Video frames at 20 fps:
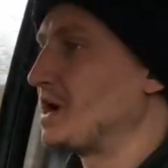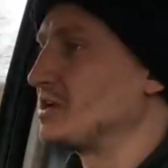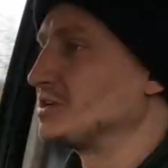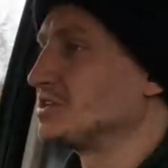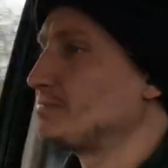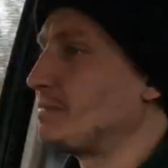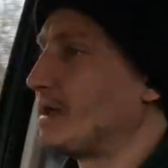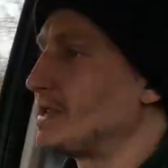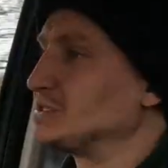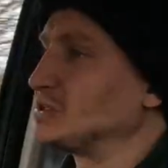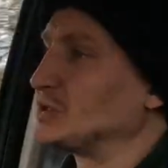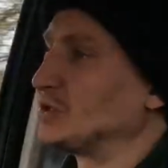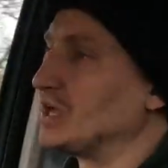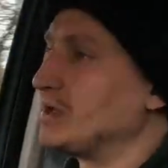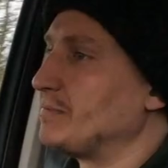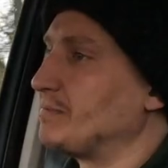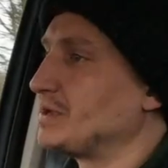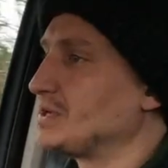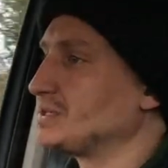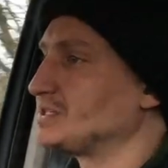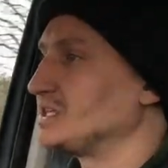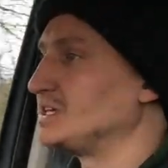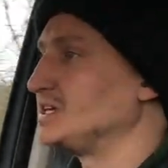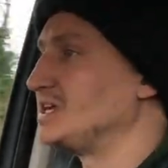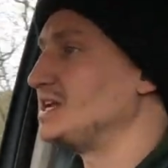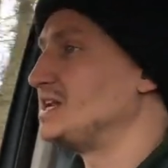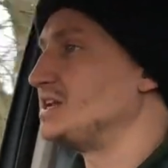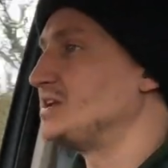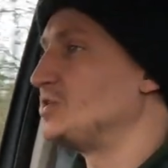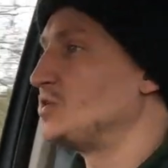pounds spent on it because it
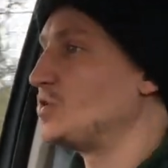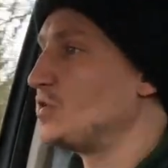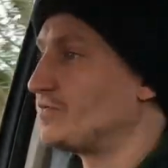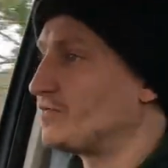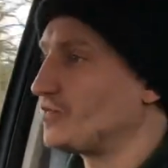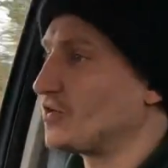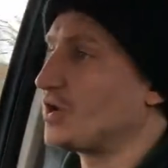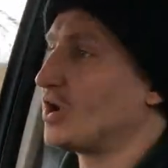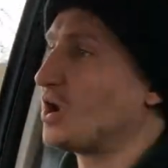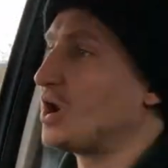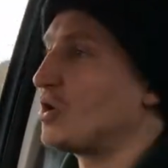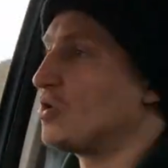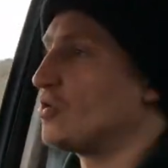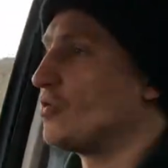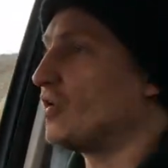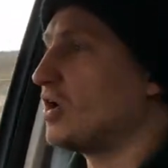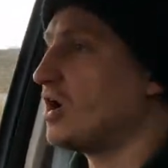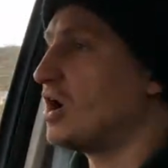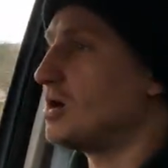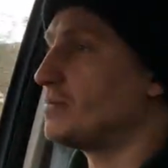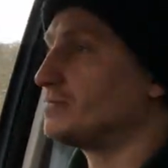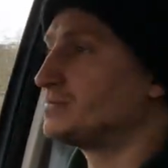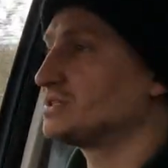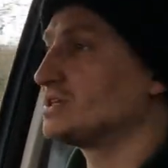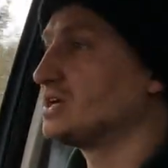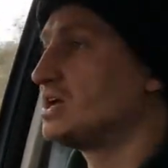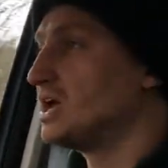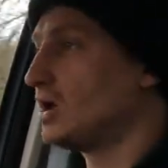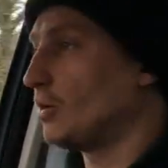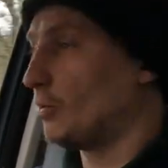needed new front lower
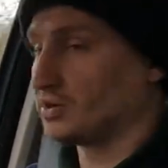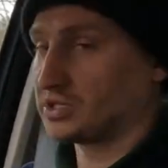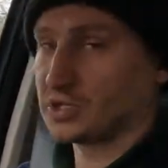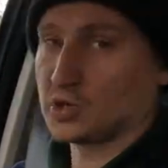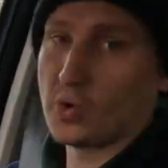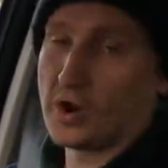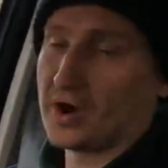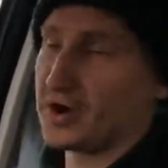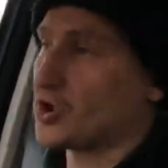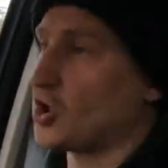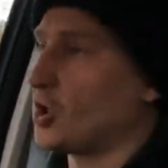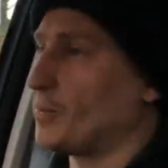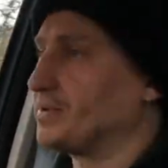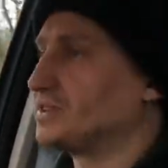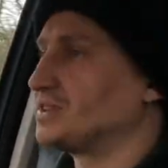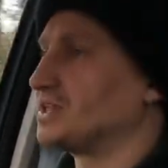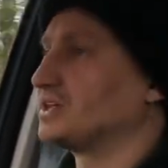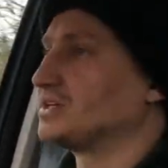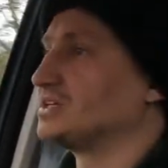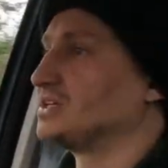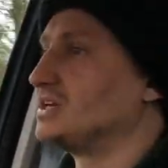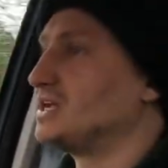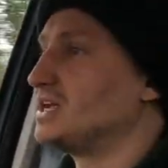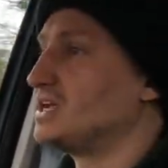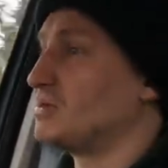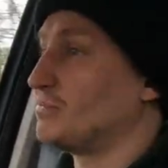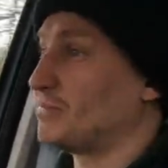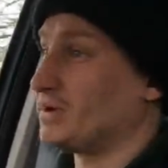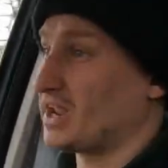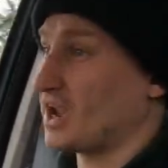arms, which are quite a common thing to
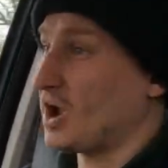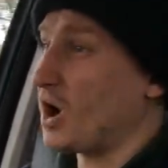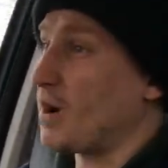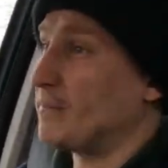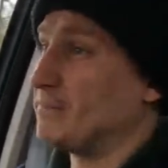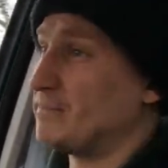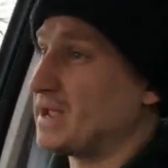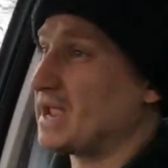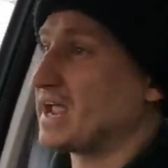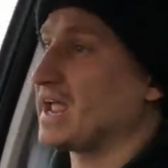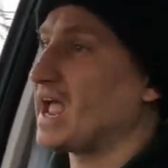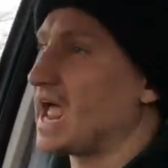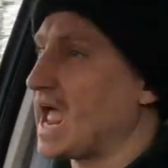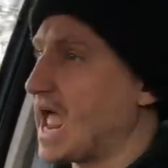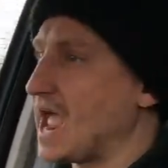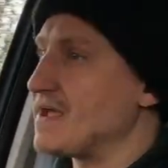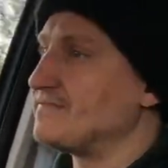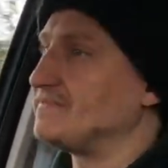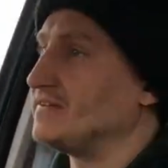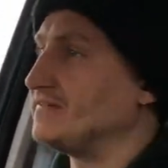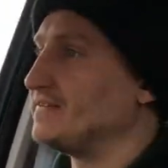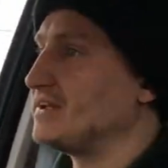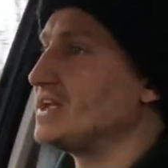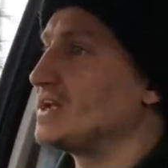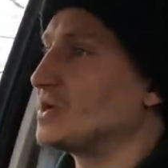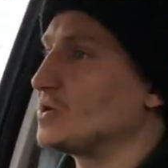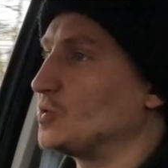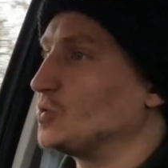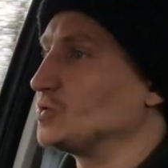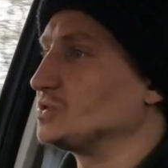need it, but they are big, heavy
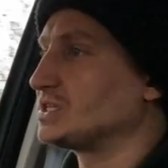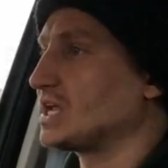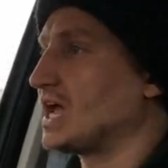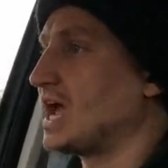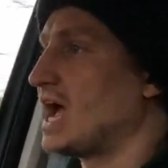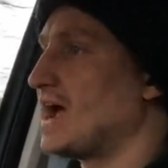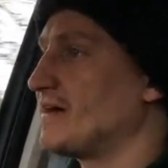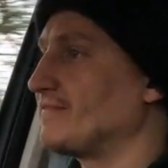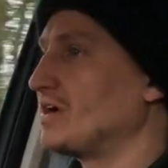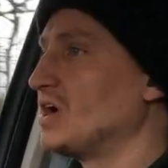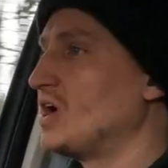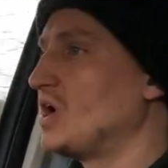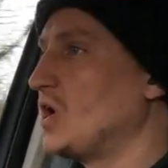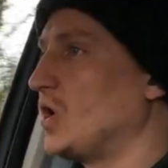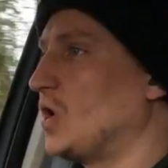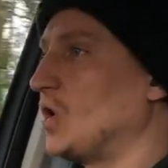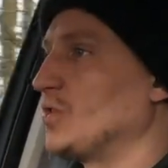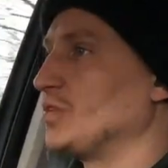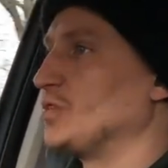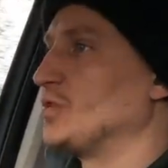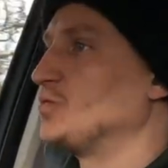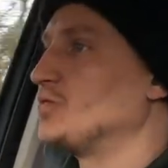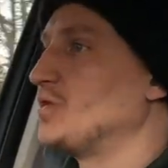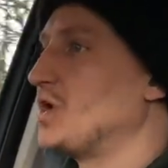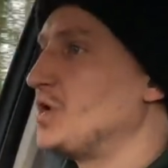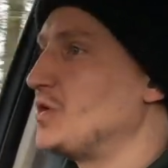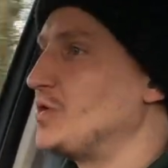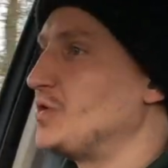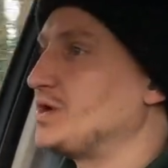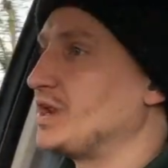vehicles to have on the
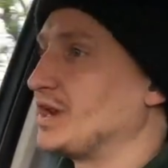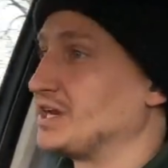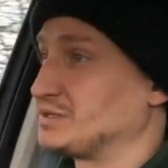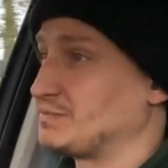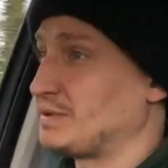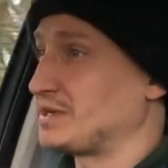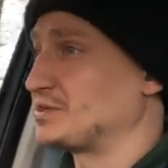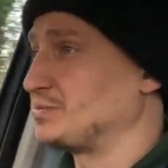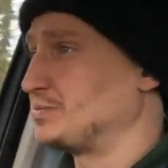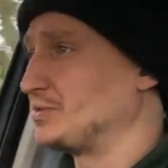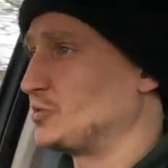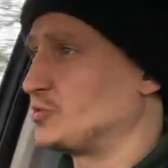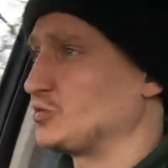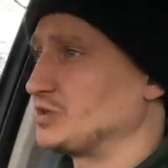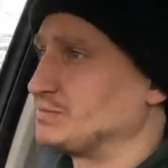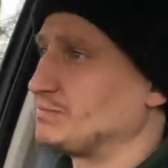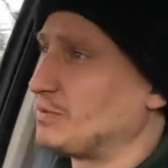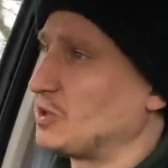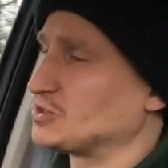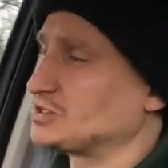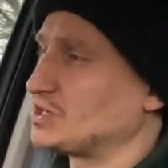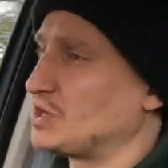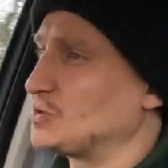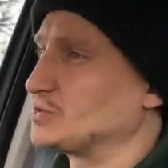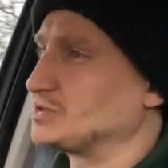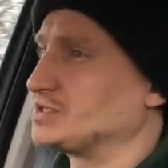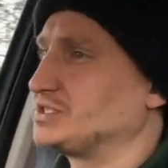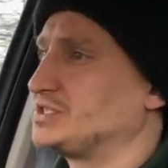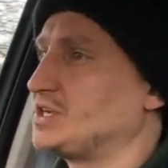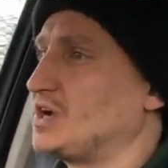road and especially with all these
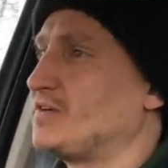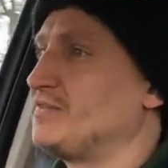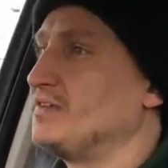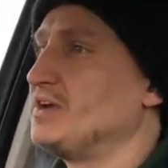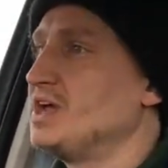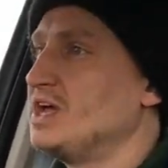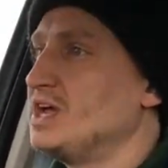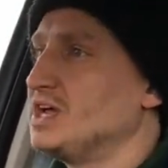potholes and stuff.